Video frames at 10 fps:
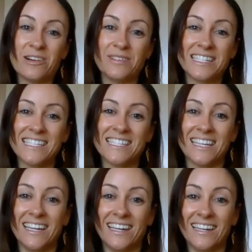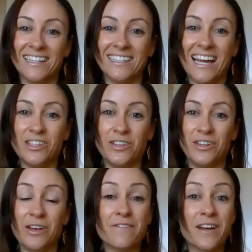which is a
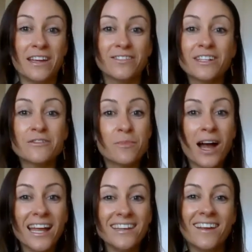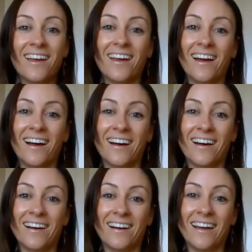new favorite of mine,
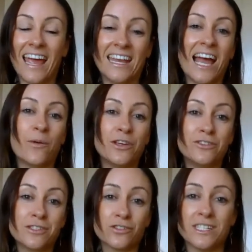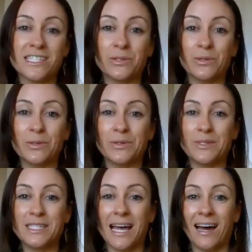and how I use
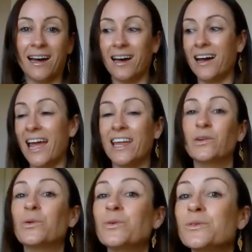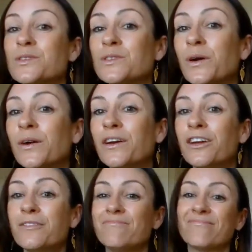crystals, and also
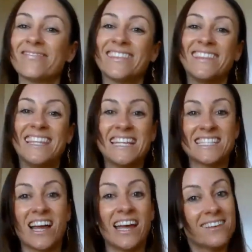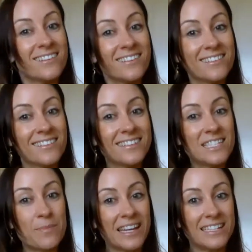things like
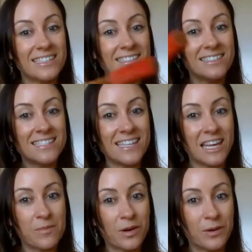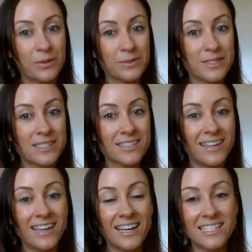Tibetan singing bowls
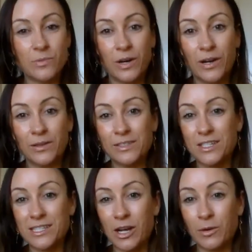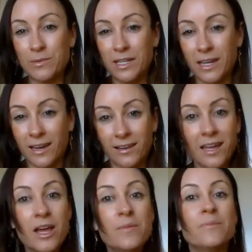as well, to just help to
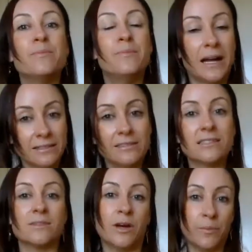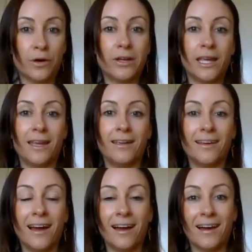balance my body
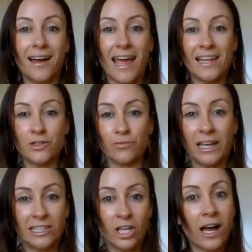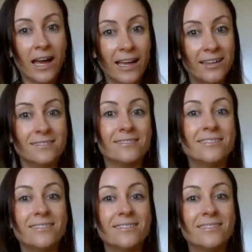and realign